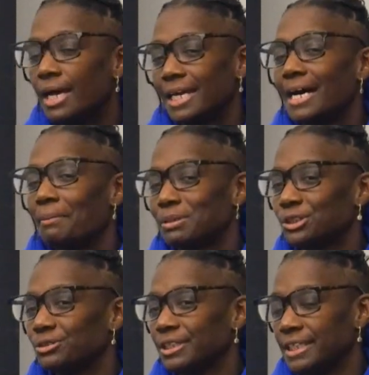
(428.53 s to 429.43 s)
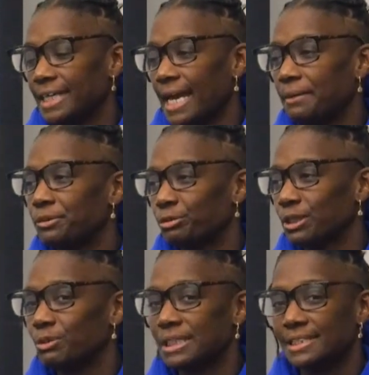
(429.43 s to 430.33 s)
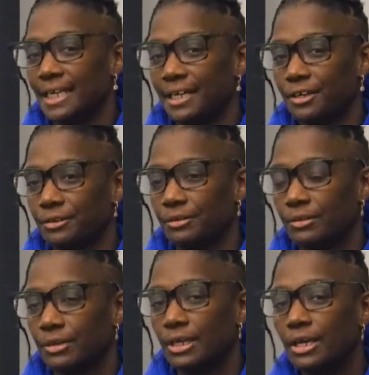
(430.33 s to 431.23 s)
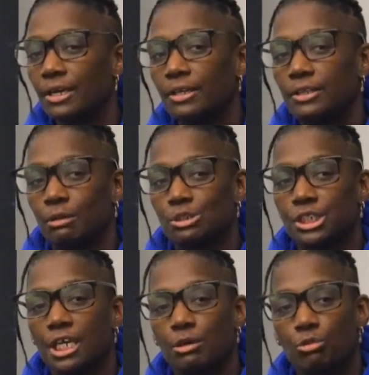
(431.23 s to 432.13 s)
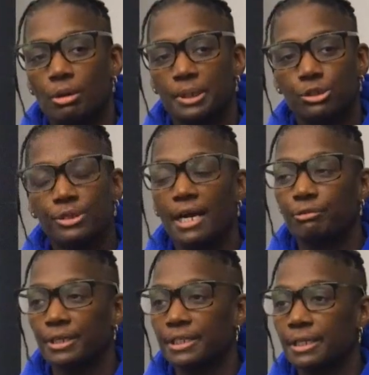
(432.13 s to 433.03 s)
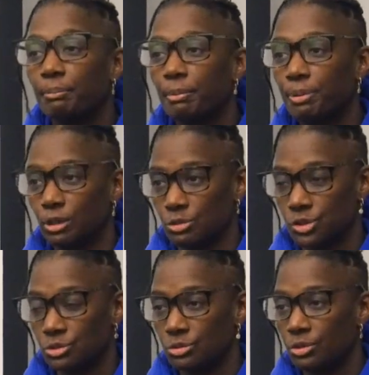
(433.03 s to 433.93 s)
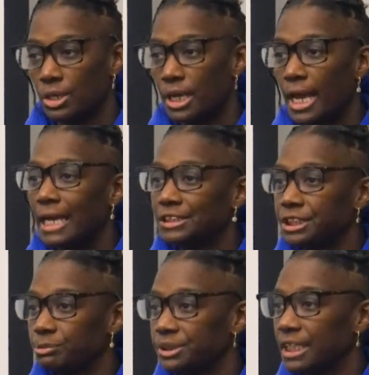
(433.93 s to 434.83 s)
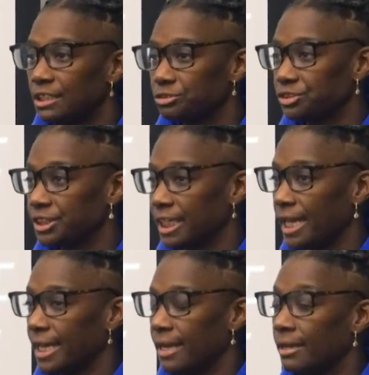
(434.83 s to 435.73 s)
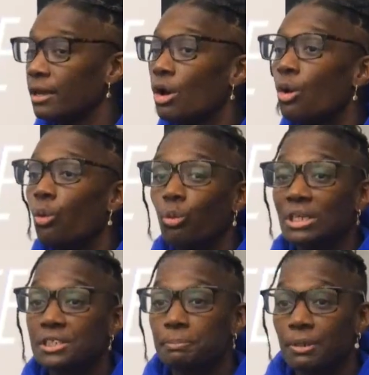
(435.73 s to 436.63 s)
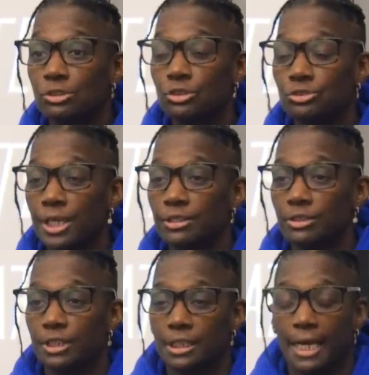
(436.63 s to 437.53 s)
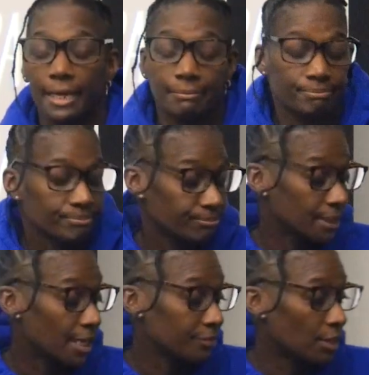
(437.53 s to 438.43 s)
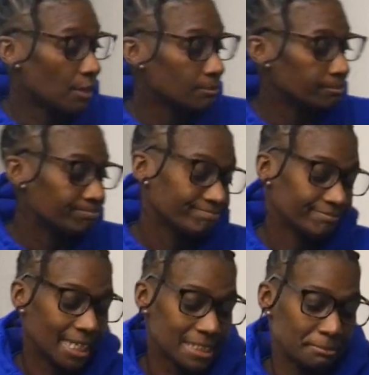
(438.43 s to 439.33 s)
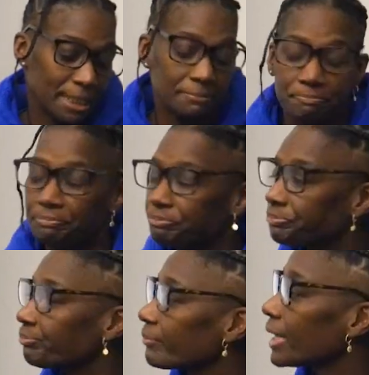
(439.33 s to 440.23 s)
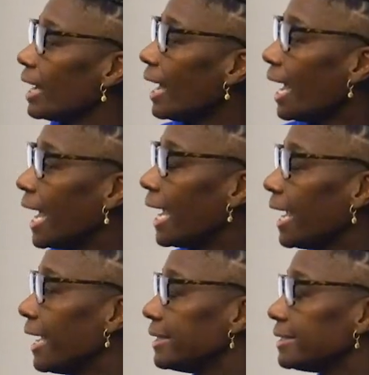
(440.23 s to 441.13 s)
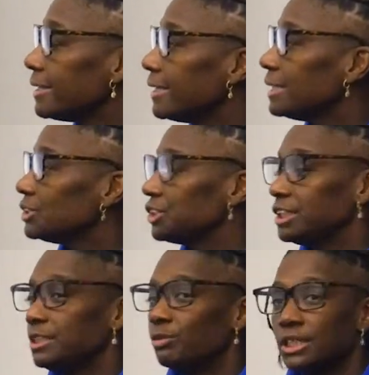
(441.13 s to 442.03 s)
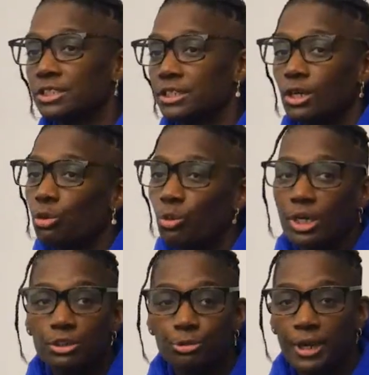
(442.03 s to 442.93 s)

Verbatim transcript: An opportunity came three weeks later. There was a young woman who had written the proposal, and she was interested in, what does a personal trainer look like? And I thought, that's me. And she wanted to know one who